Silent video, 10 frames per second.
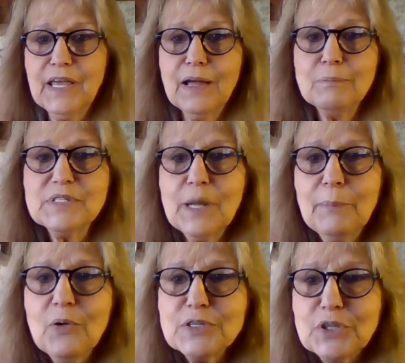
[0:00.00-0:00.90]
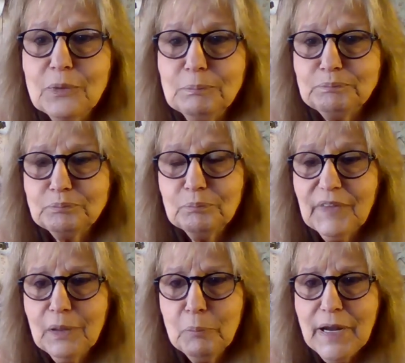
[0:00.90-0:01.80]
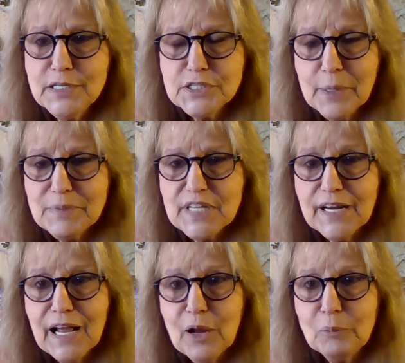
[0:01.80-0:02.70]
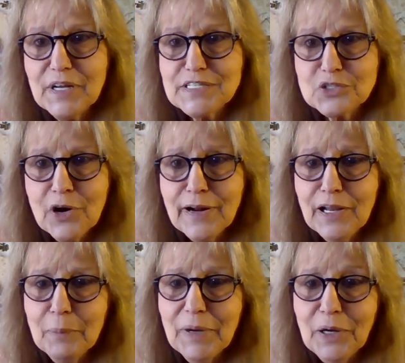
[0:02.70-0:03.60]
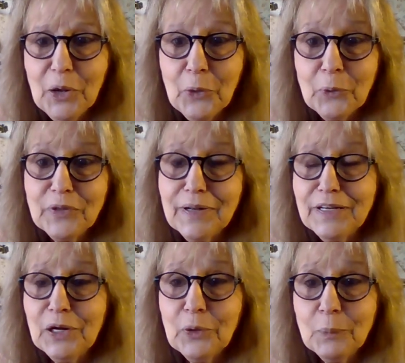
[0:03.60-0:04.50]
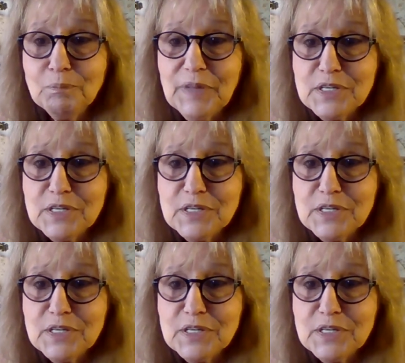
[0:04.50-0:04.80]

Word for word: that comes up also. the page is upside down, but he's trying to let me know that, you know,